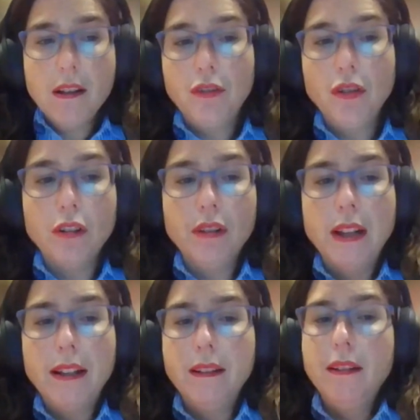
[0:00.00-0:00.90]
saw
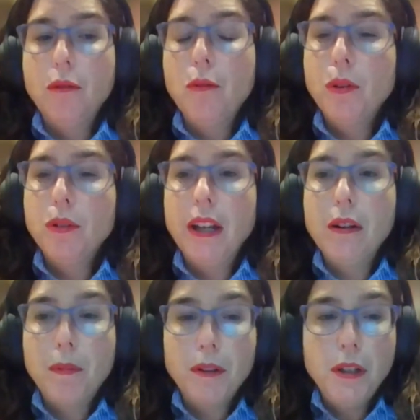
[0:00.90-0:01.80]
that there was
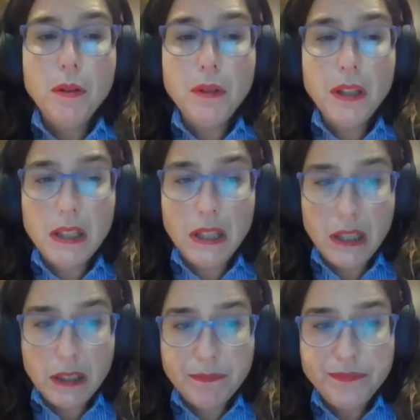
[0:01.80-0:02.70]
an
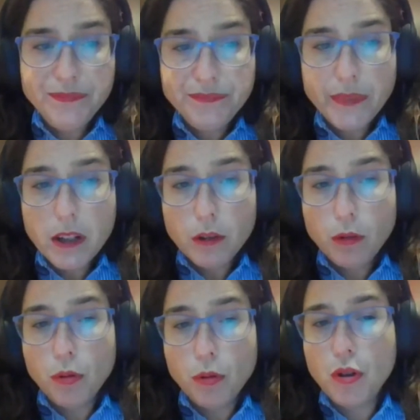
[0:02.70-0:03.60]
opportunity
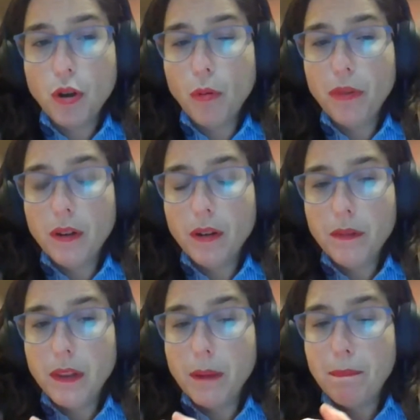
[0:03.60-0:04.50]
to show
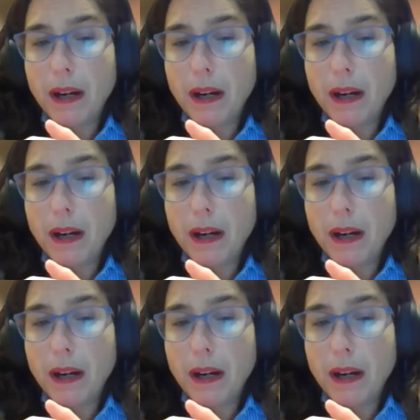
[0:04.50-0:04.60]
the